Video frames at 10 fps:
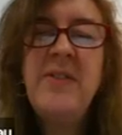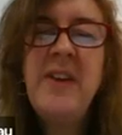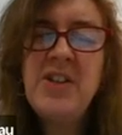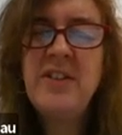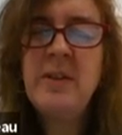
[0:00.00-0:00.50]

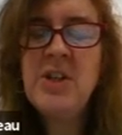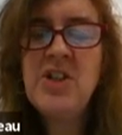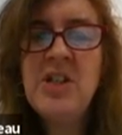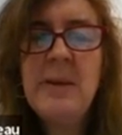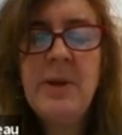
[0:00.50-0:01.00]
feature so
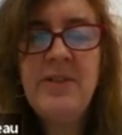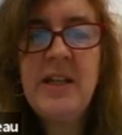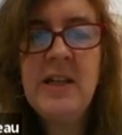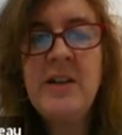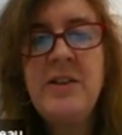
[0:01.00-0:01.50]
much in the
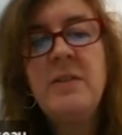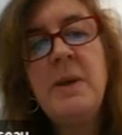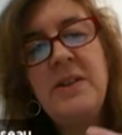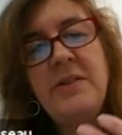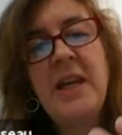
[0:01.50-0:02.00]
MRC guidance,
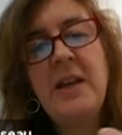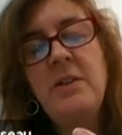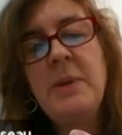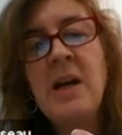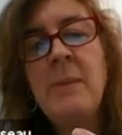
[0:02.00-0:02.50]
but I think
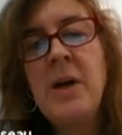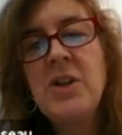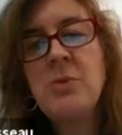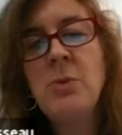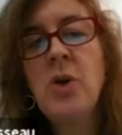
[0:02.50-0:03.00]
has become
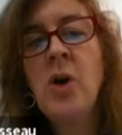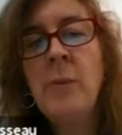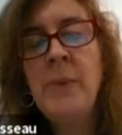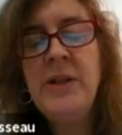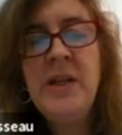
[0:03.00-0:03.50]
much more
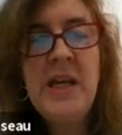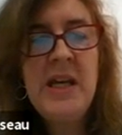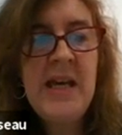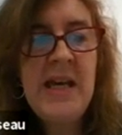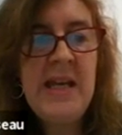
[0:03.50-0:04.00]
common
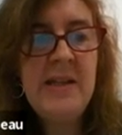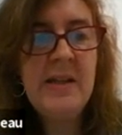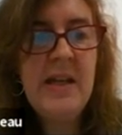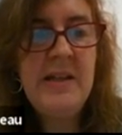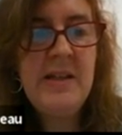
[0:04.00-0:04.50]

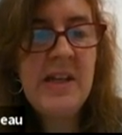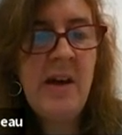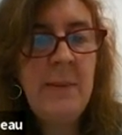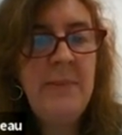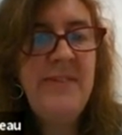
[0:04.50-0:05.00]
in the
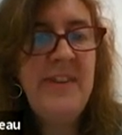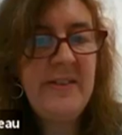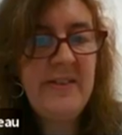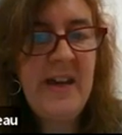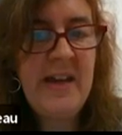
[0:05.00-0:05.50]
time
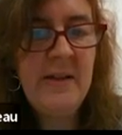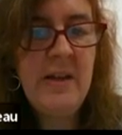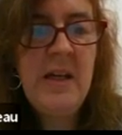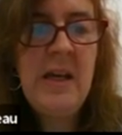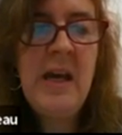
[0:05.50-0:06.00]
since then.
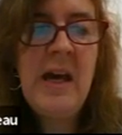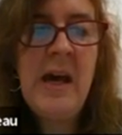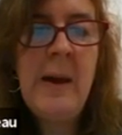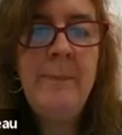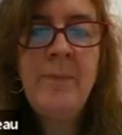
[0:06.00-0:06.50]

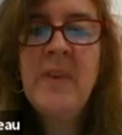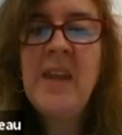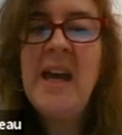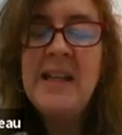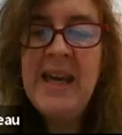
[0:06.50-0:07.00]
And
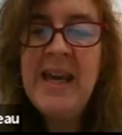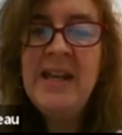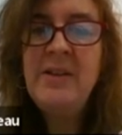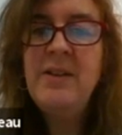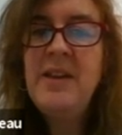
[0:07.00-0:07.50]

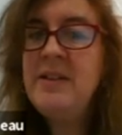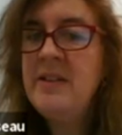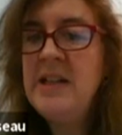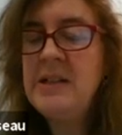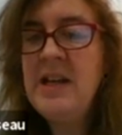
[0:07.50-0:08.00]
again,
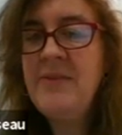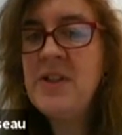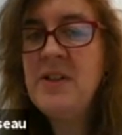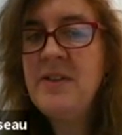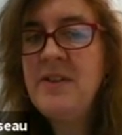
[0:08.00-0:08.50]
there's little
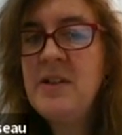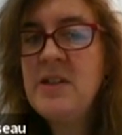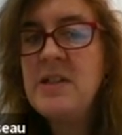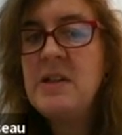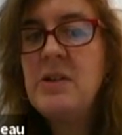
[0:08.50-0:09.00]
evidence that
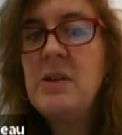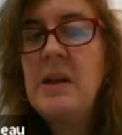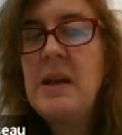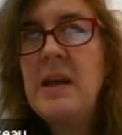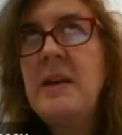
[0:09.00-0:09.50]

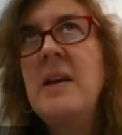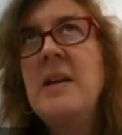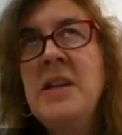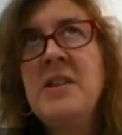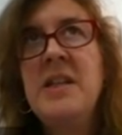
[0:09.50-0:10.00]

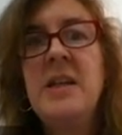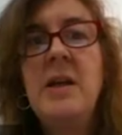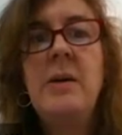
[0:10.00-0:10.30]
conducting